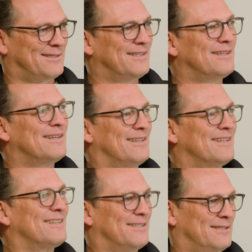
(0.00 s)
it's going
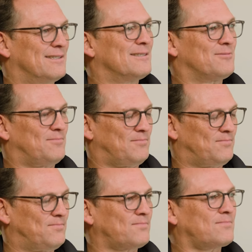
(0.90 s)
to be if you can make
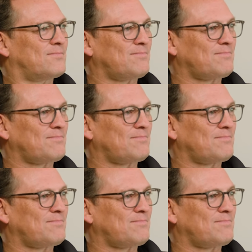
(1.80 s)
it happen.